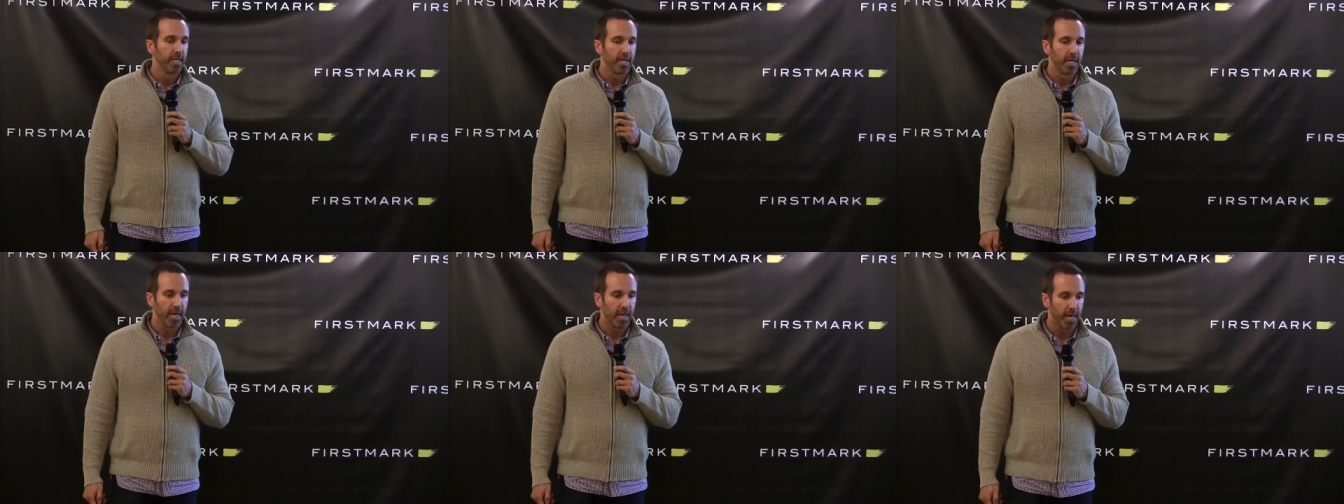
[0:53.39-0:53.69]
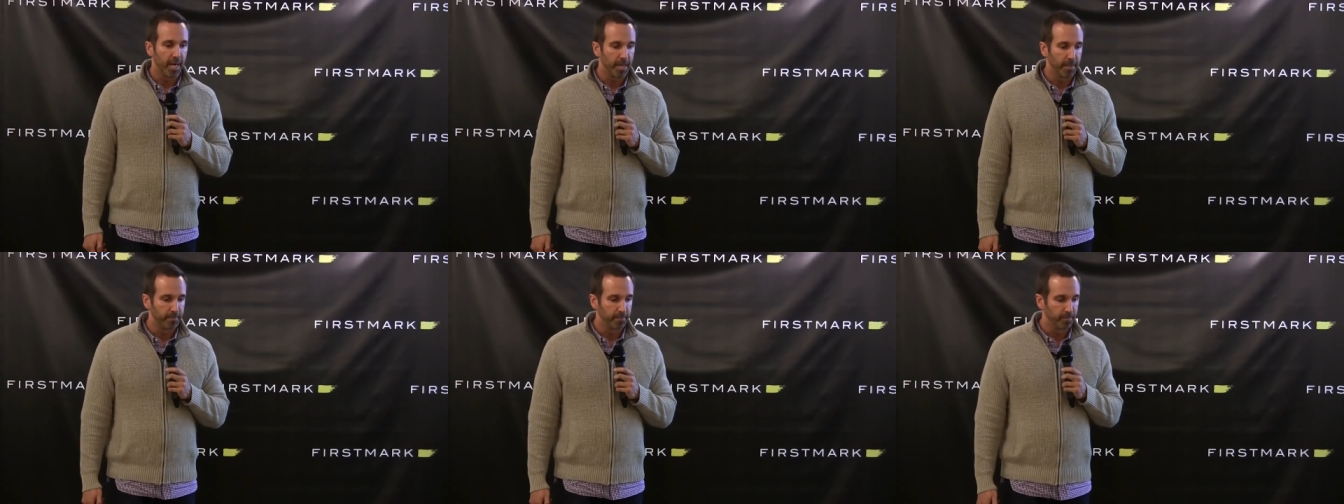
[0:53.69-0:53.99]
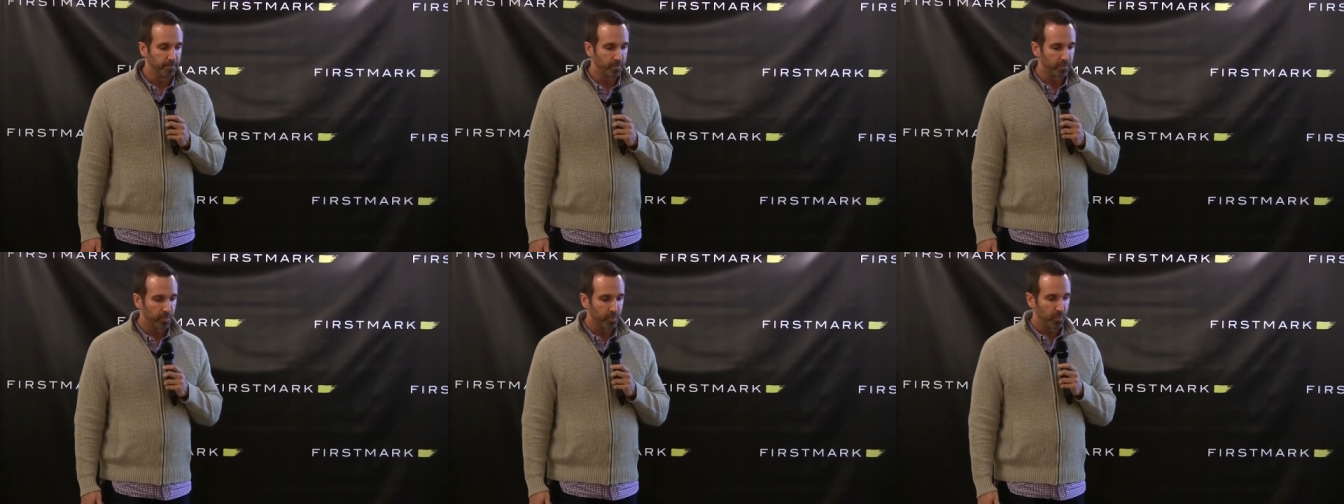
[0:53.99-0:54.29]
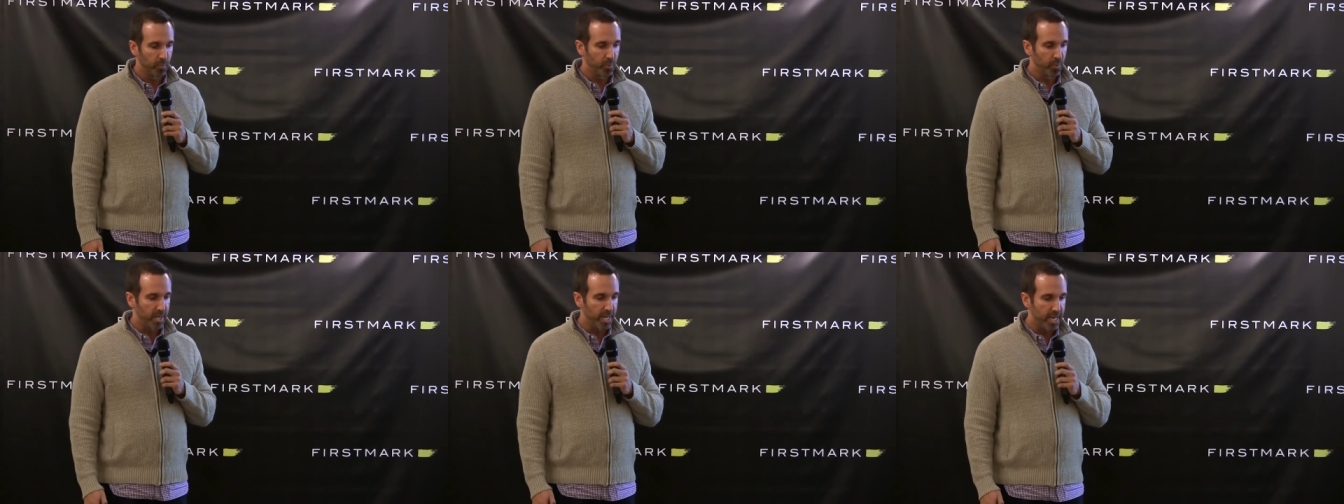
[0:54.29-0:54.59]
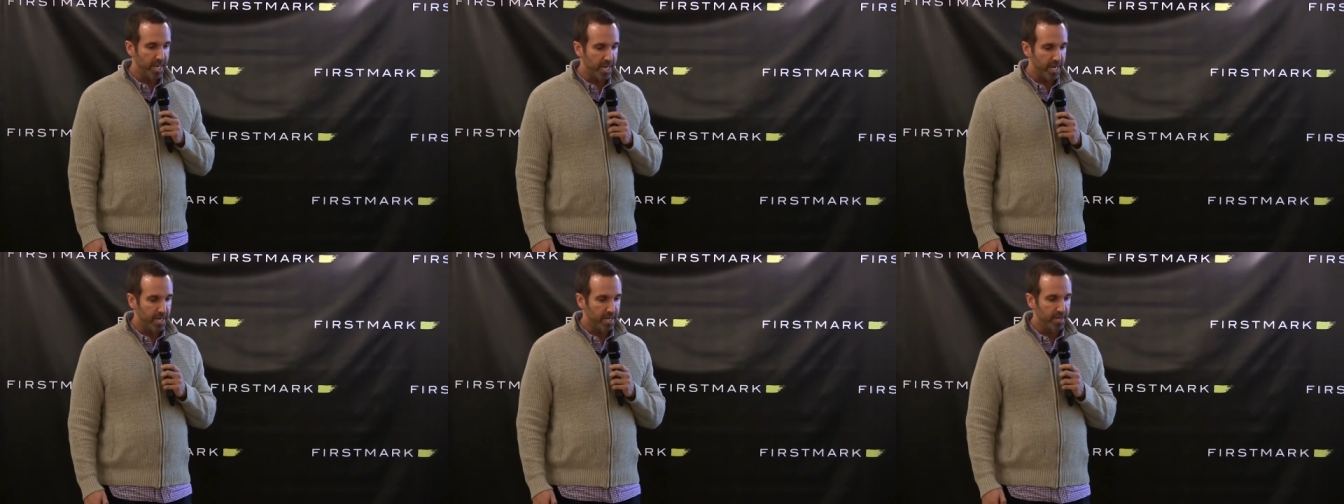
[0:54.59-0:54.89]
Um,
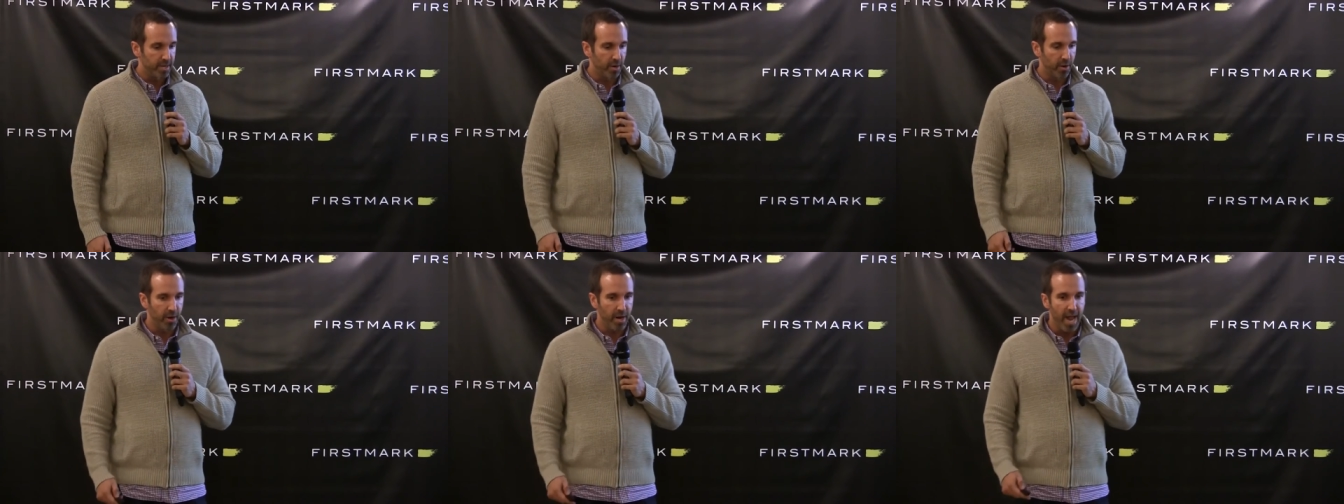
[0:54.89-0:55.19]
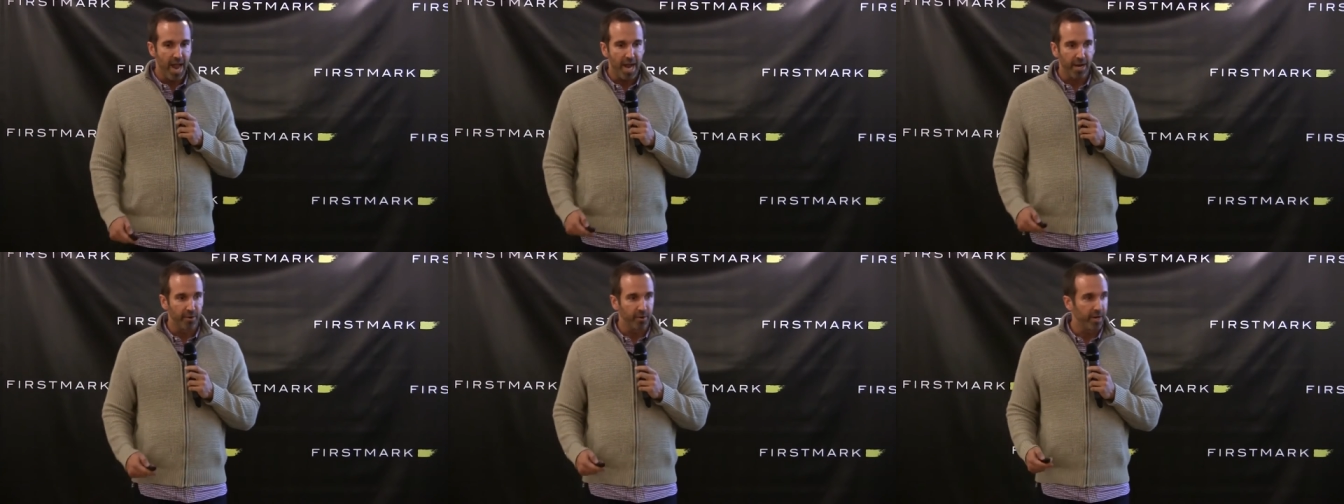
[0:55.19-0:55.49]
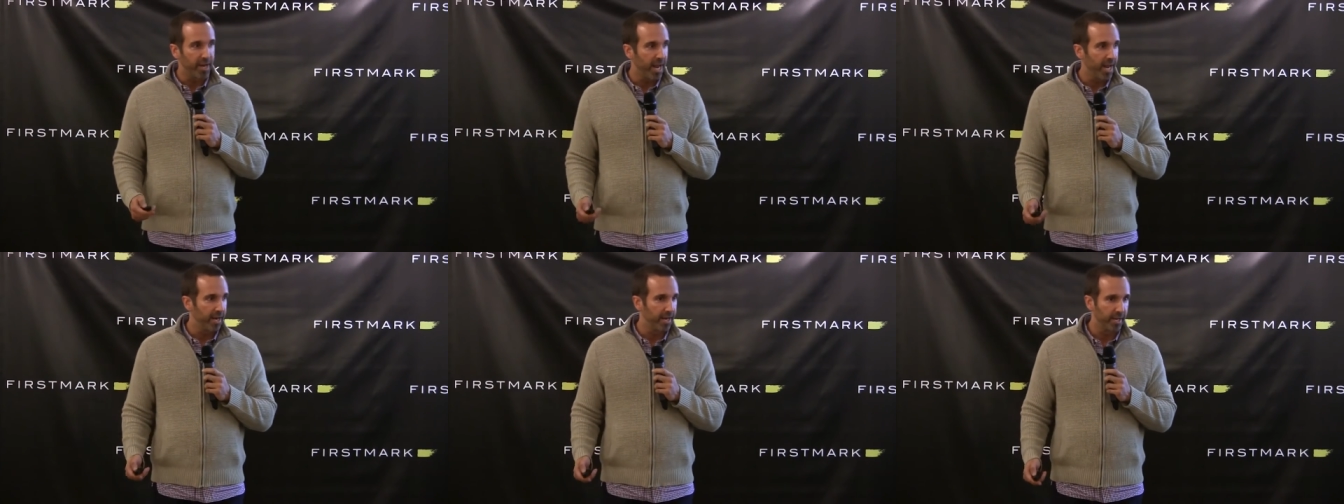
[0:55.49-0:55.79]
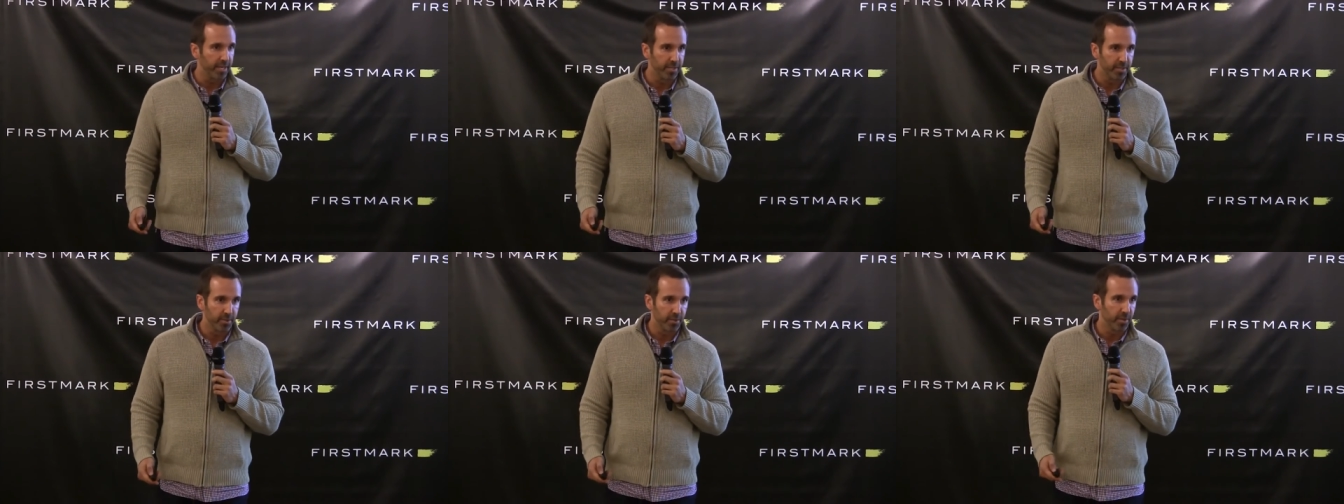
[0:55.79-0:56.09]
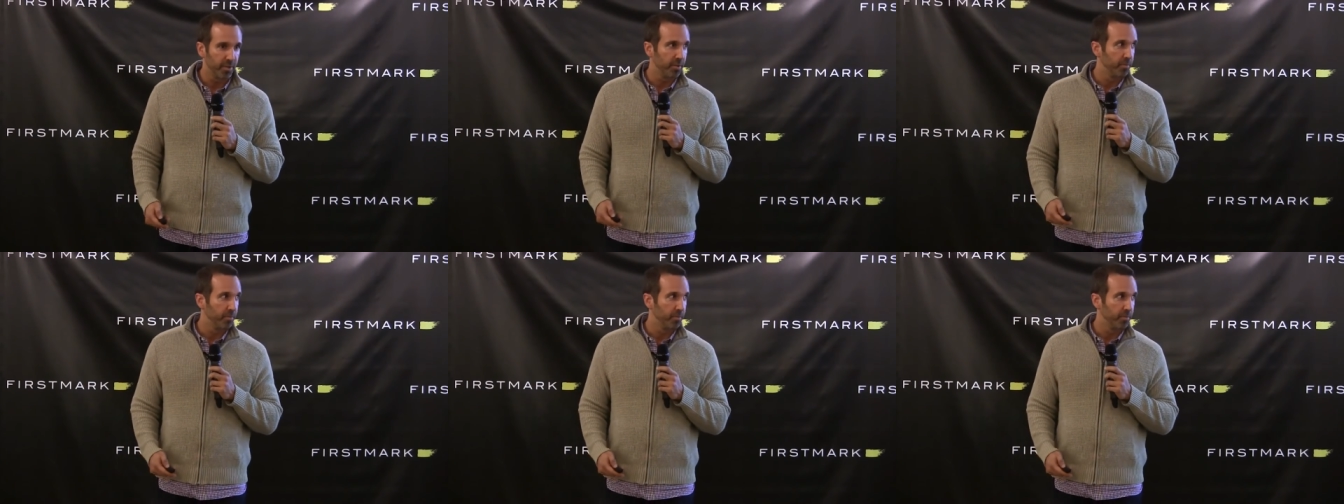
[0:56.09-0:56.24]
we are aggregating sort